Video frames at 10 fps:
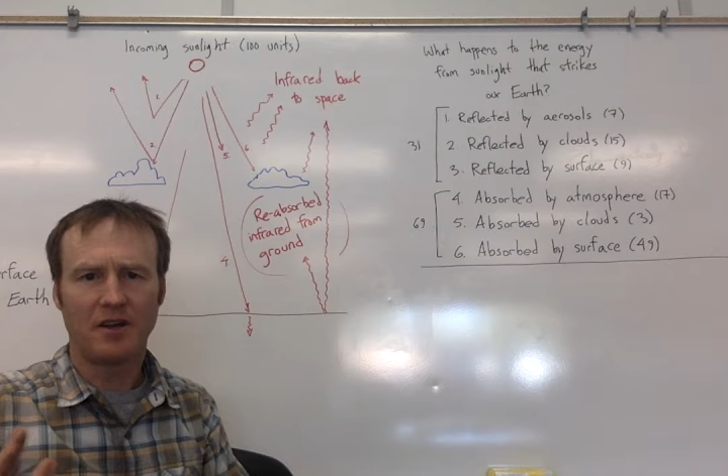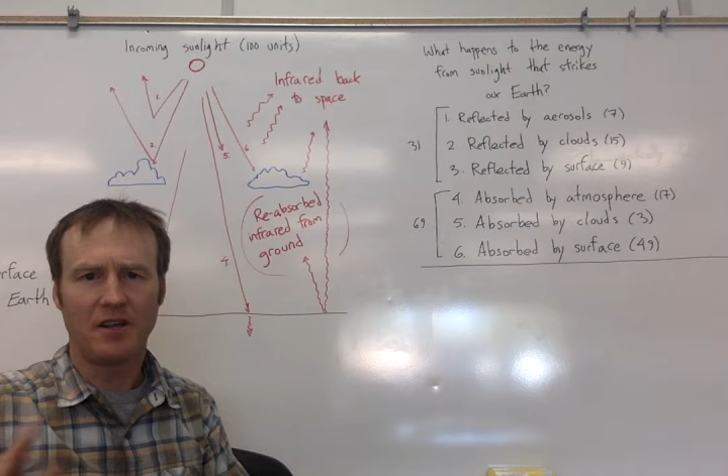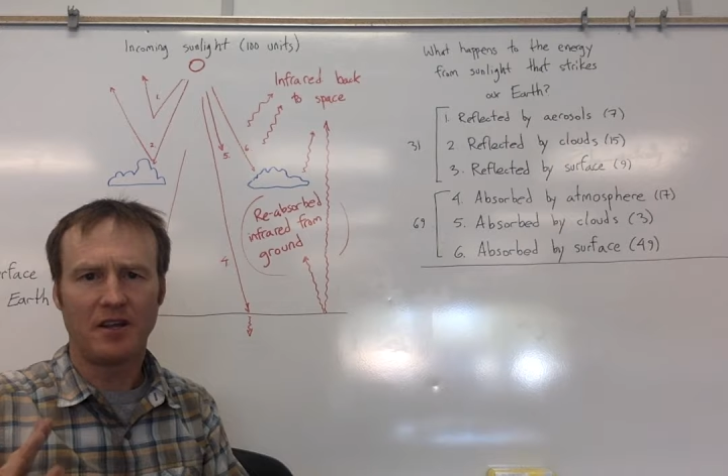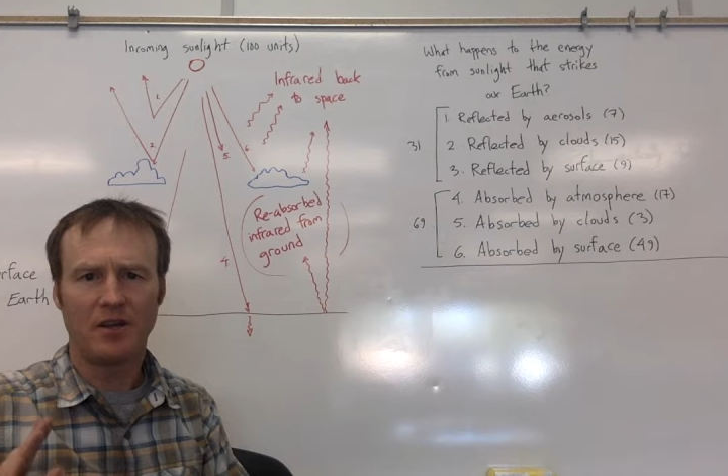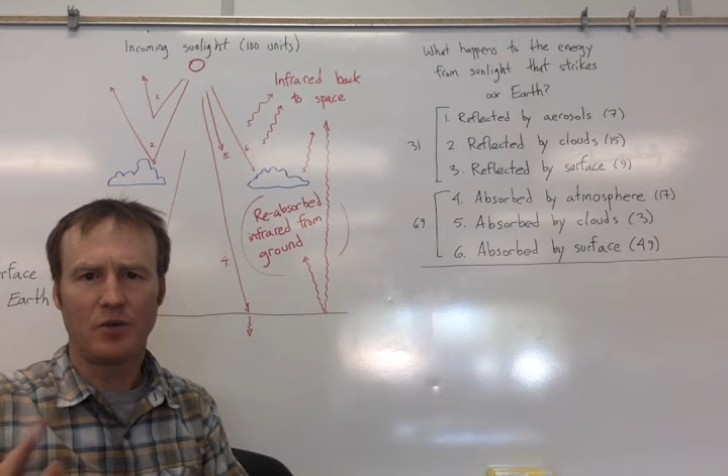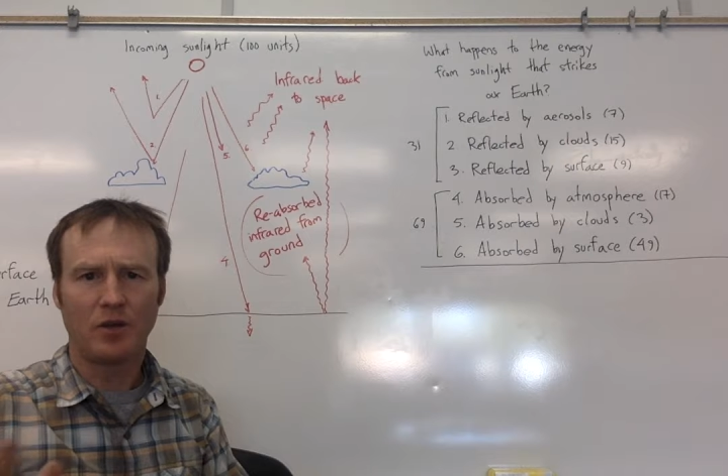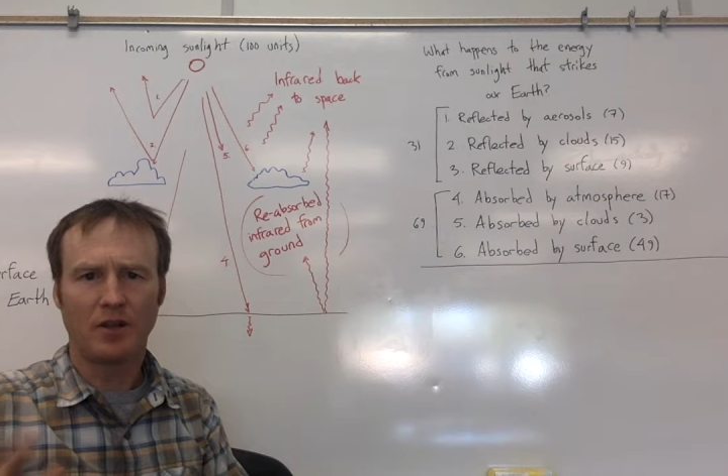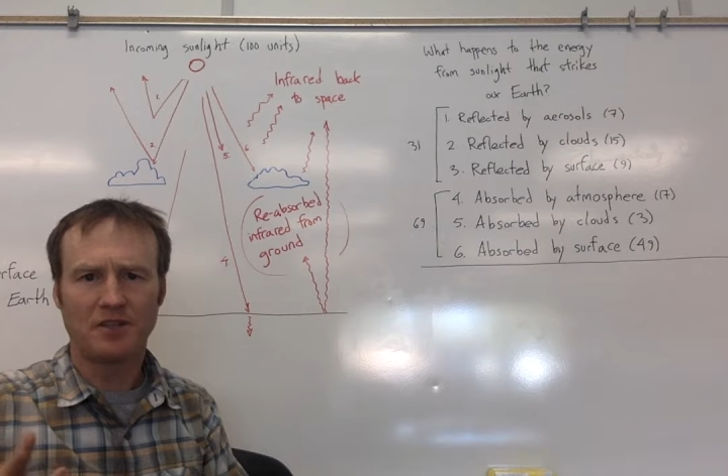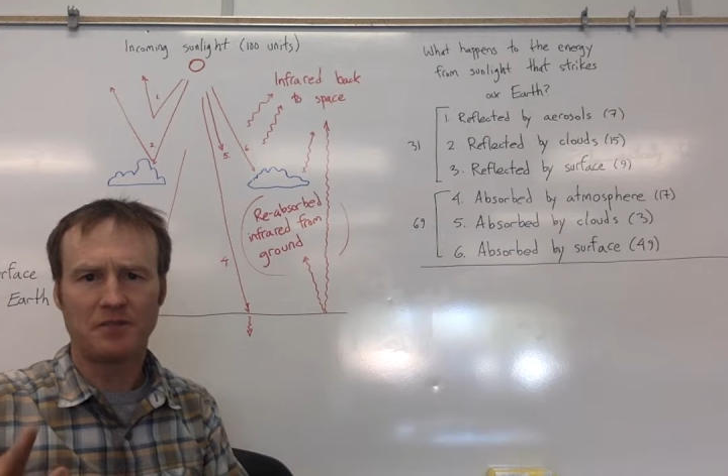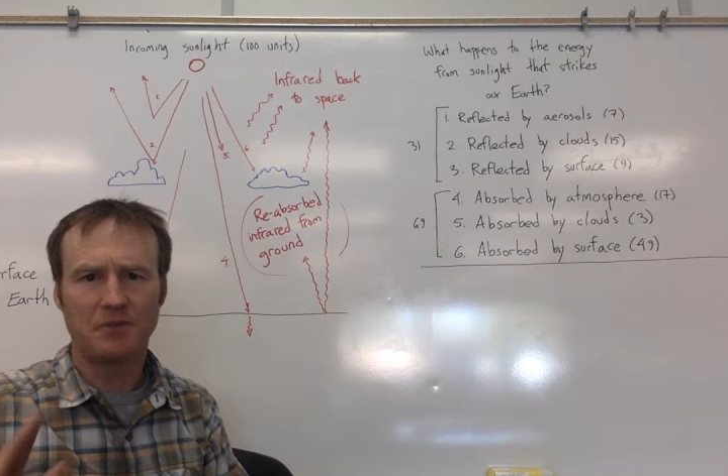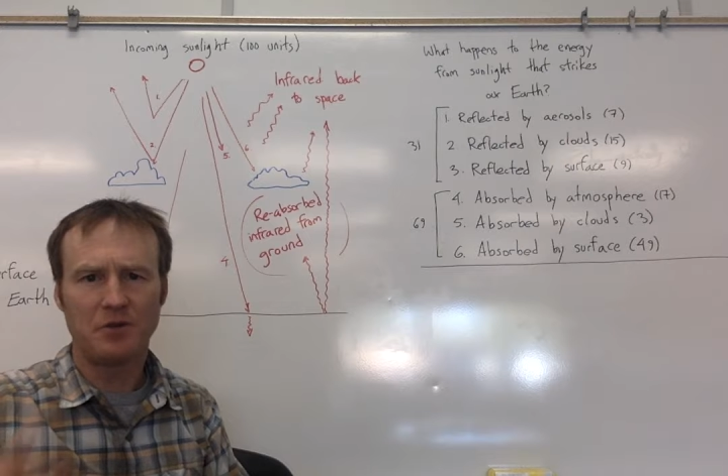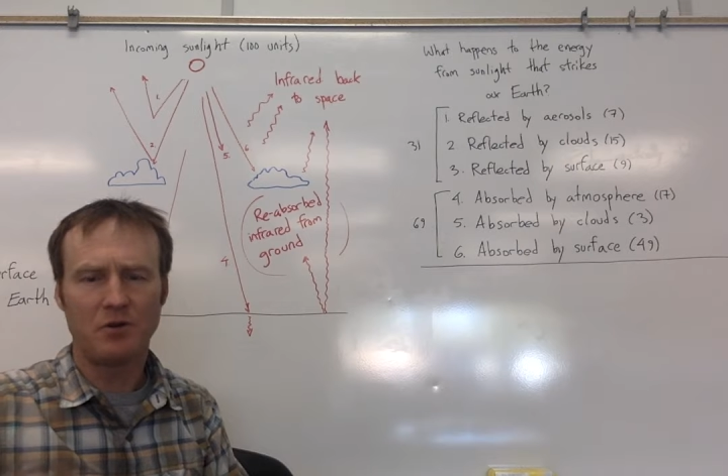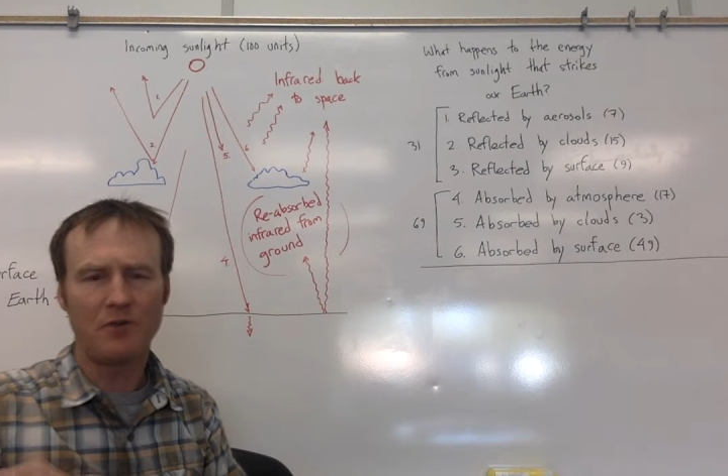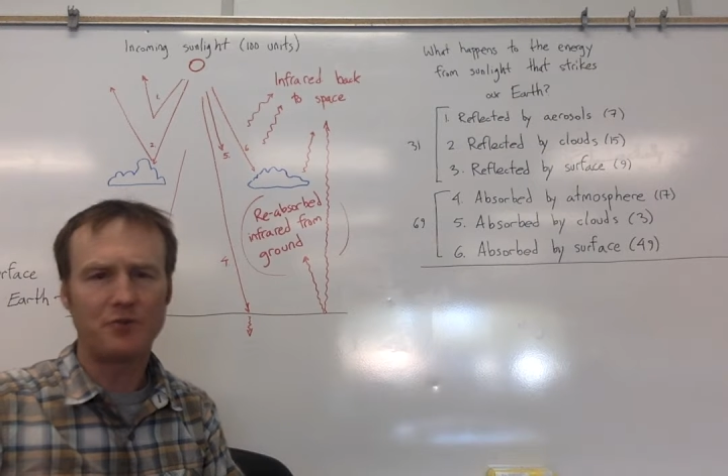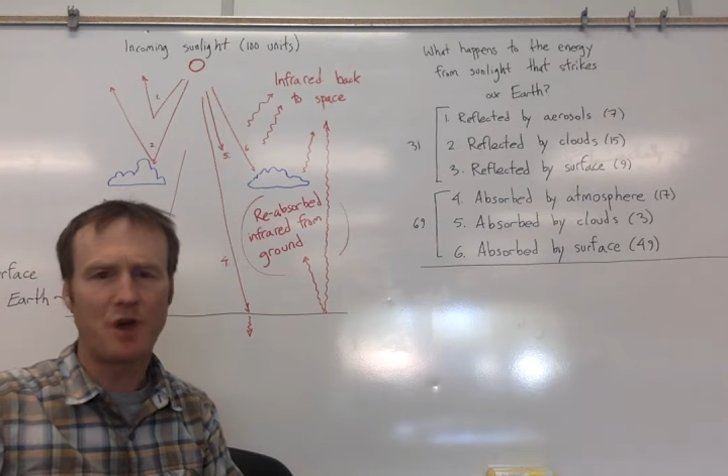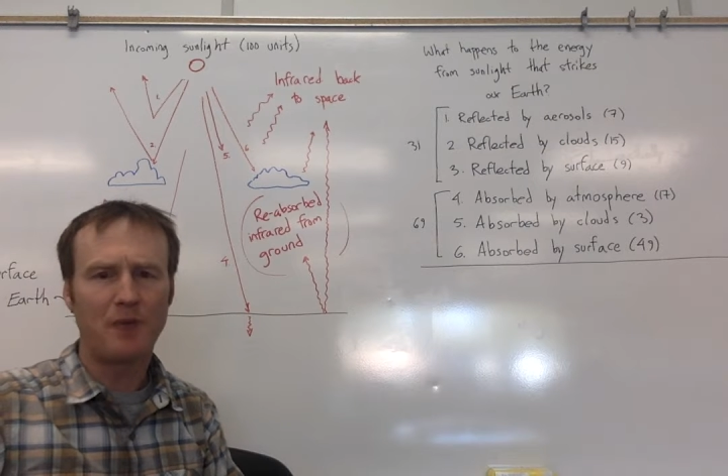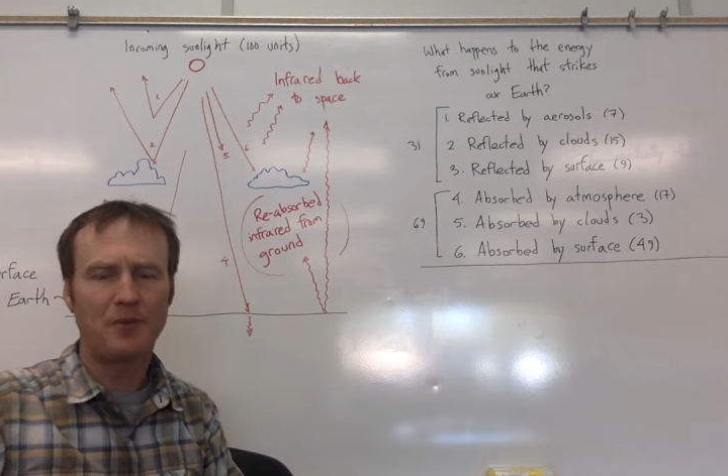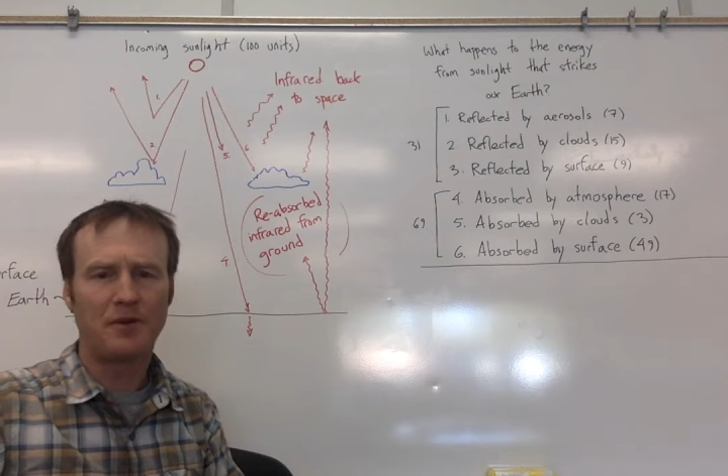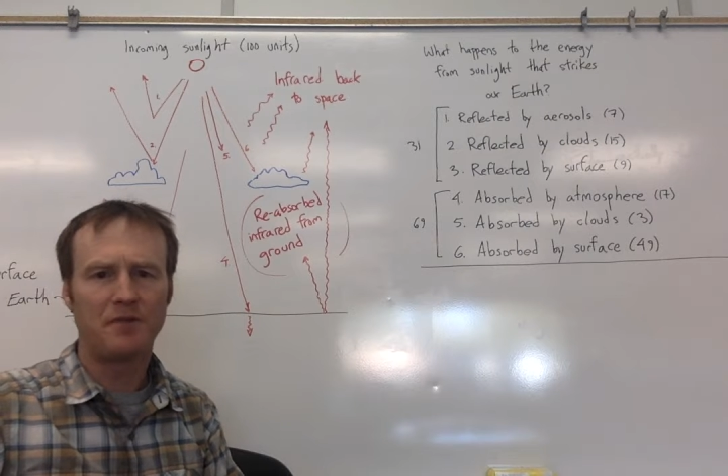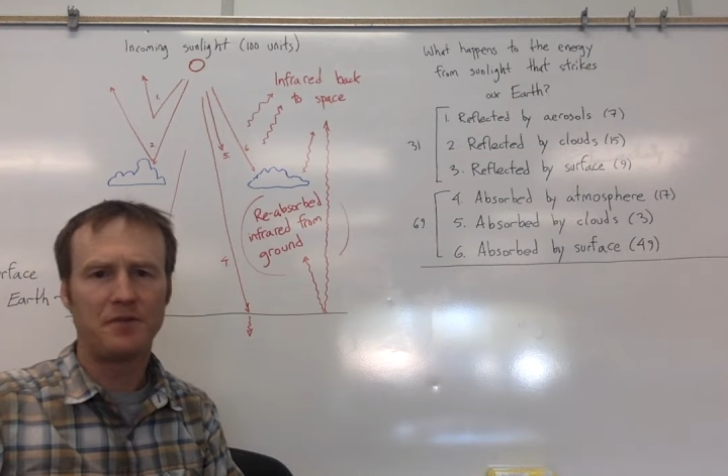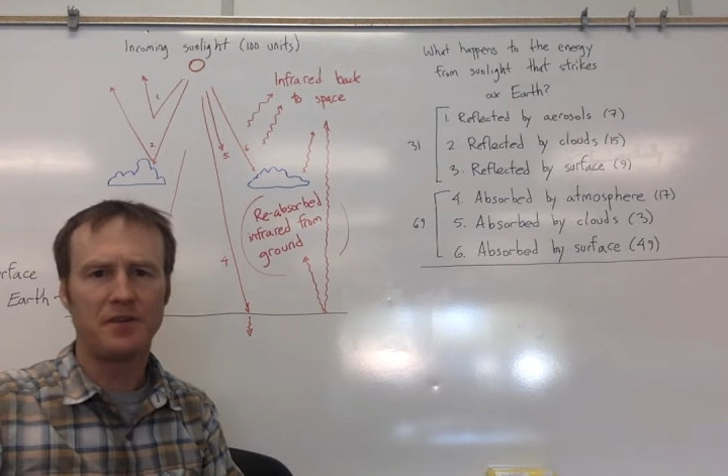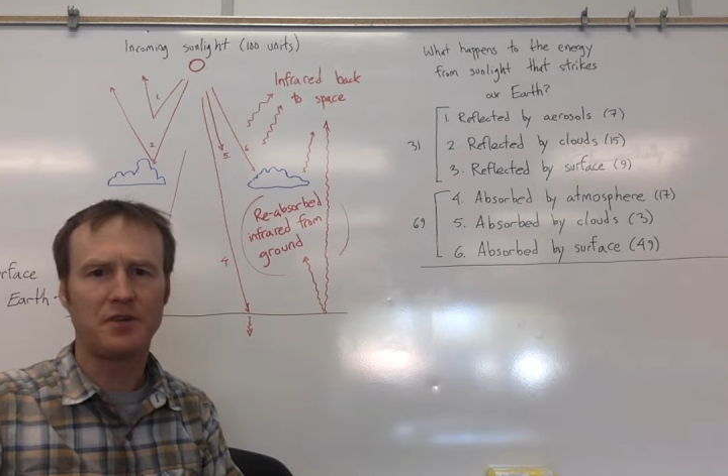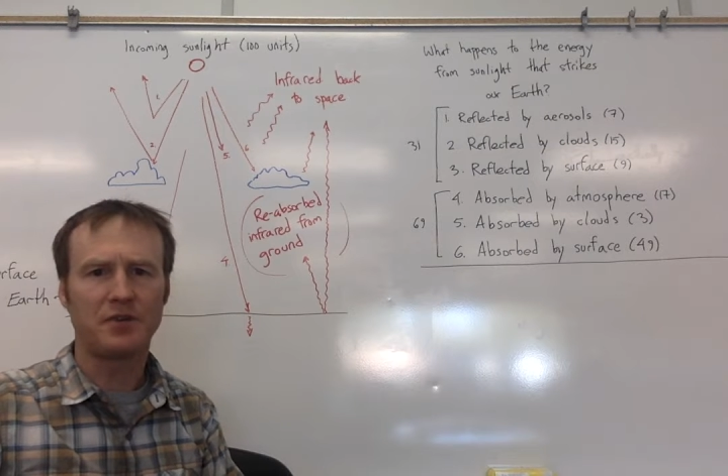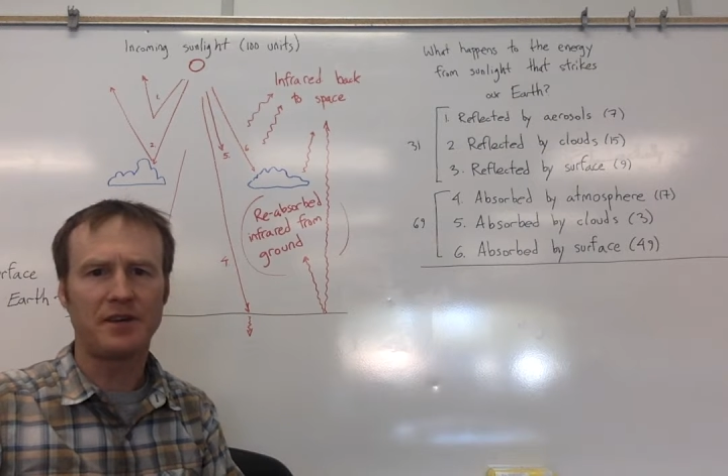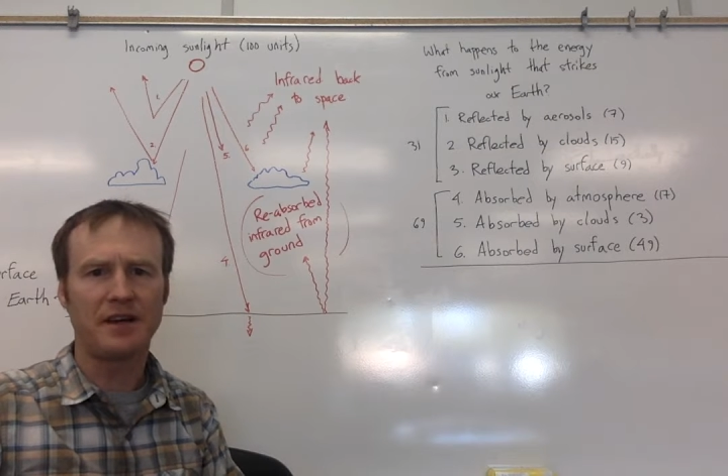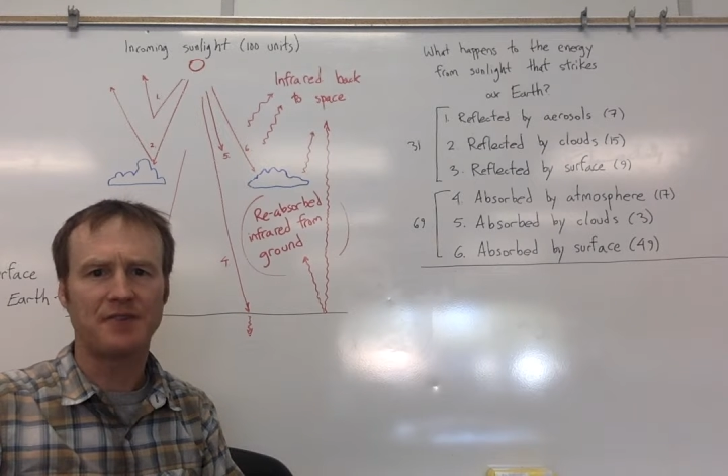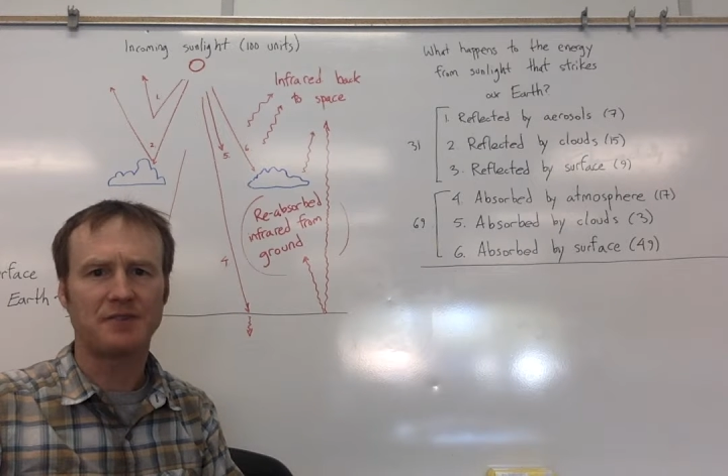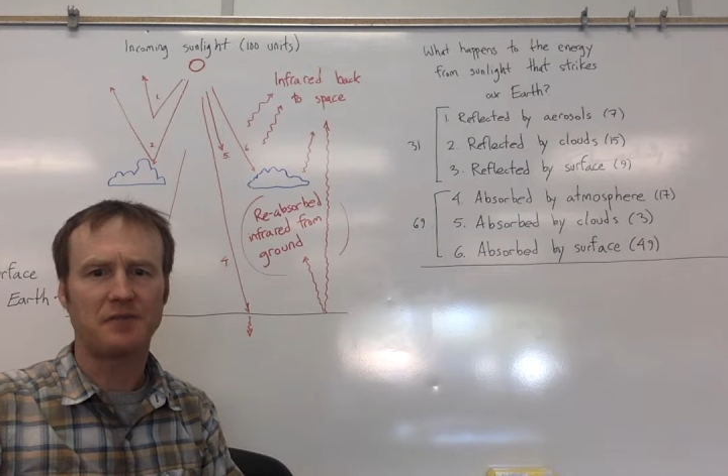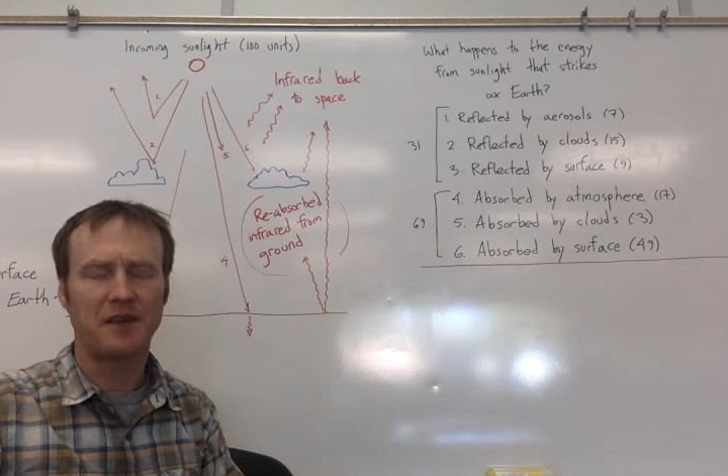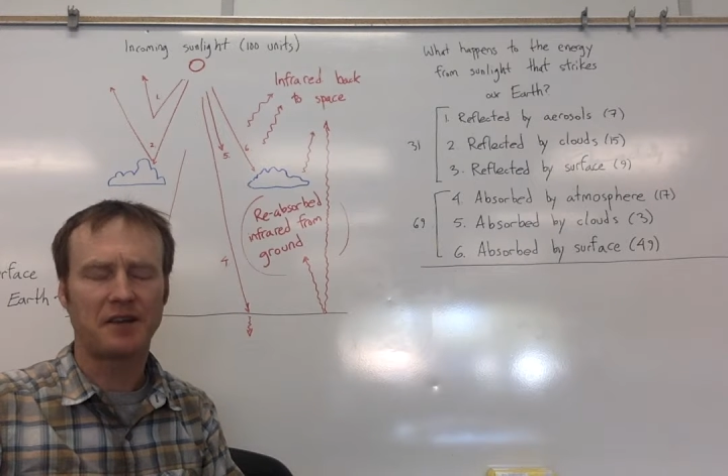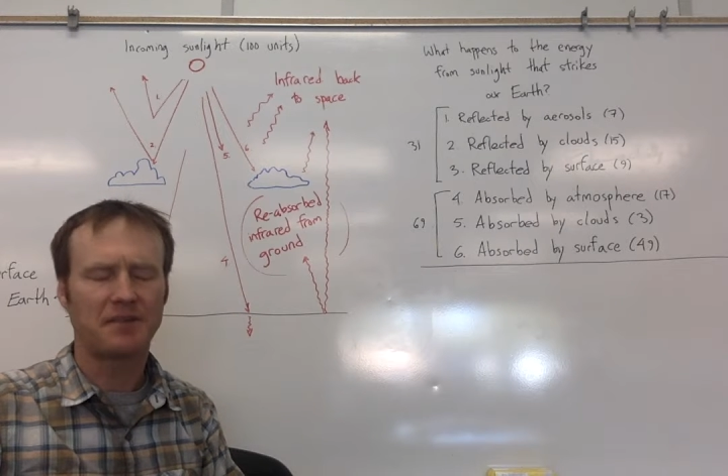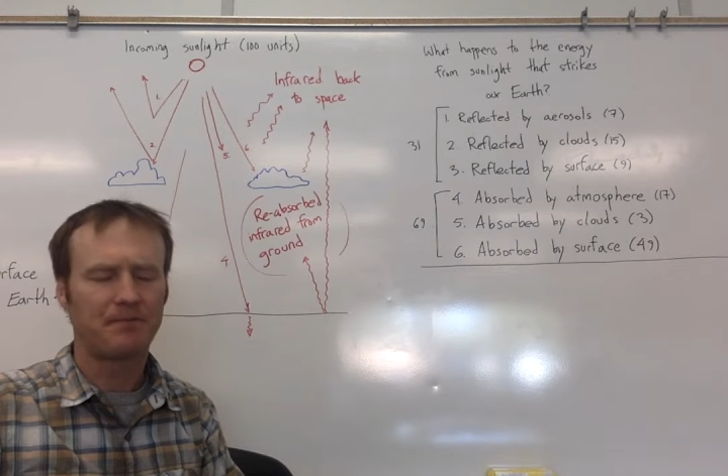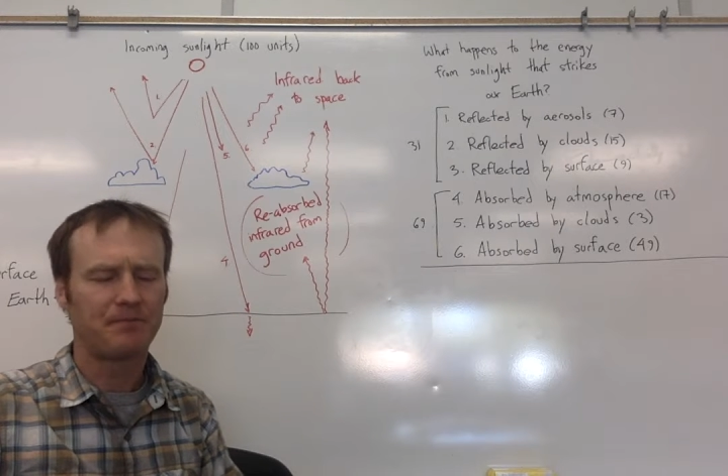a quick lesson for you on the topic of the greenhouse effect.